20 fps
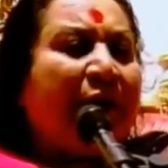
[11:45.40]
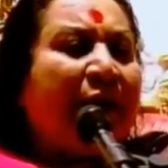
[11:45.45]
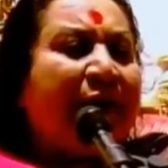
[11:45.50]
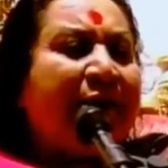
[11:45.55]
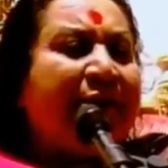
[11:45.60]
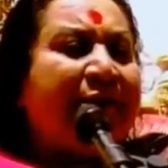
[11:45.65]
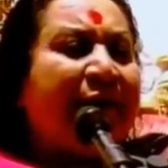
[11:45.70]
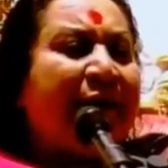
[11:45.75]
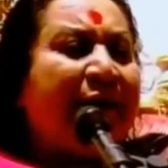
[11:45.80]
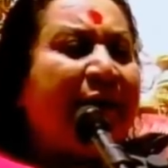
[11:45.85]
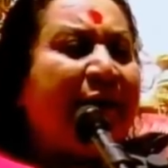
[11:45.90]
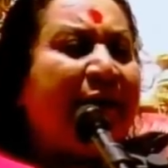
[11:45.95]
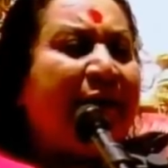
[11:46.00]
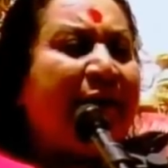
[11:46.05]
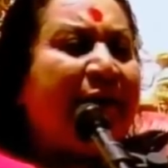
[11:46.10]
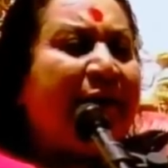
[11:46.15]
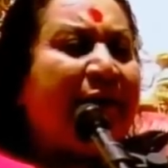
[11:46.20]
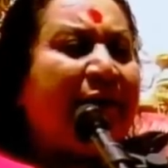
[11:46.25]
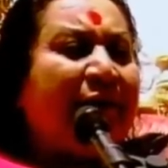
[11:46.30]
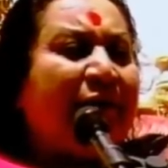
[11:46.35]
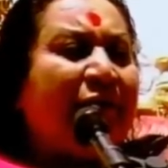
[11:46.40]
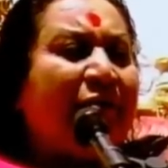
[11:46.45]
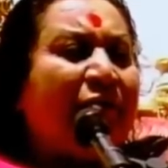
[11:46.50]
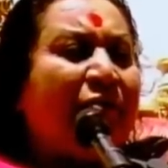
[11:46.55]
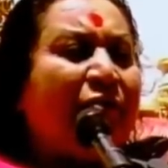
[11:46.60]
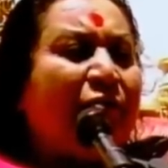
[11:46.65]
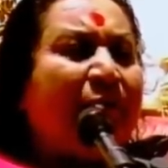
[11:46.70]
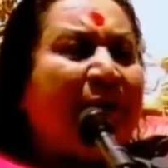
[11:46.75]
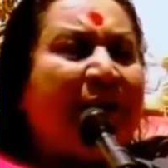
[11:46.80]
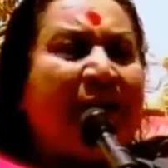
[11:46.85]
I surrender
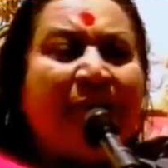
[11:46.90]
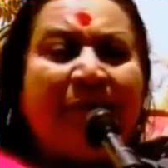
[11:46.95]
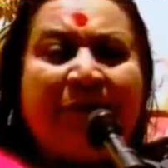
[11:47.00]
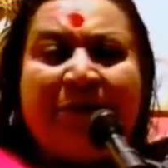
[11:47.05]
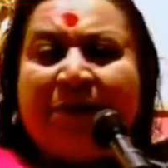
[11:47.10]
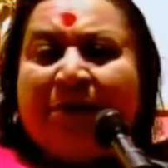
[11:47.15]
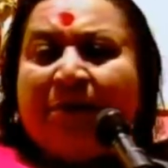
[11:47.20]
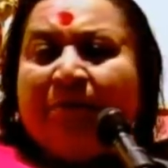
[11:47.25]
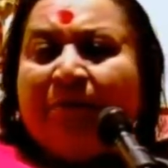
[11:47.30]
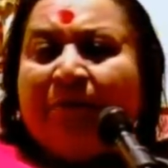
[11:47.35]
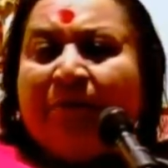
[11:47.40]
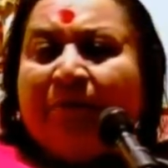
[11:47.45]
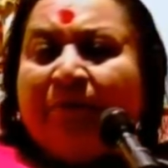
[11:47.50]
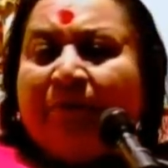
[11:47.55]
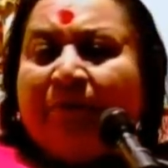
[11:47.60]
it to my wisdom.